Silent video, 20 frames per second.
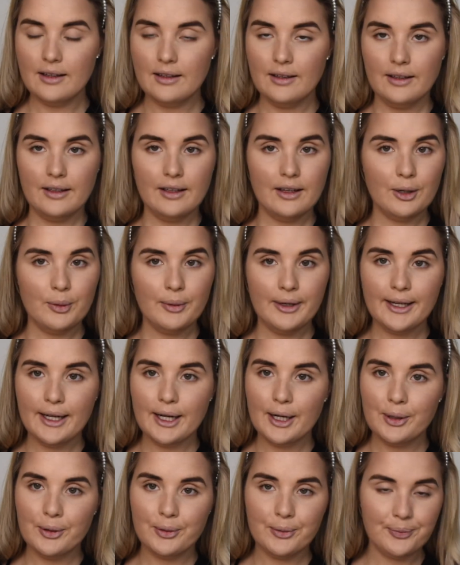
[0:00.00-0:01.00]
Here we
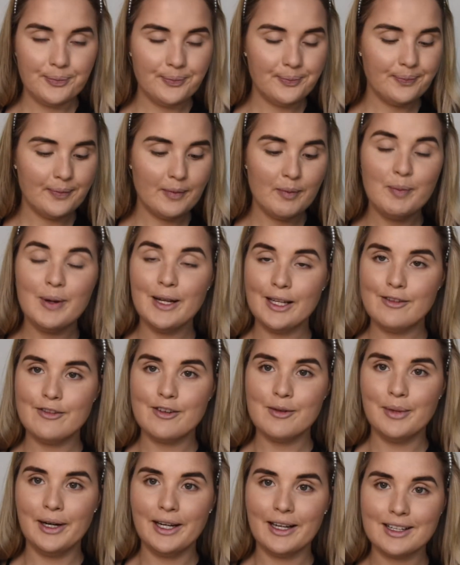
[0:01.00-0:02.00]
go, bits
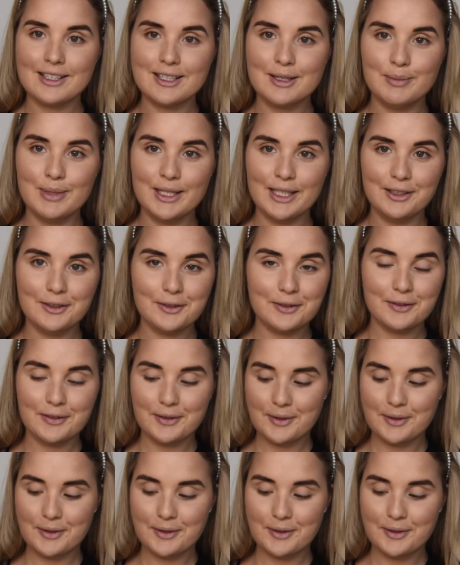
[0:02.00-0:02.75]
for my assembly.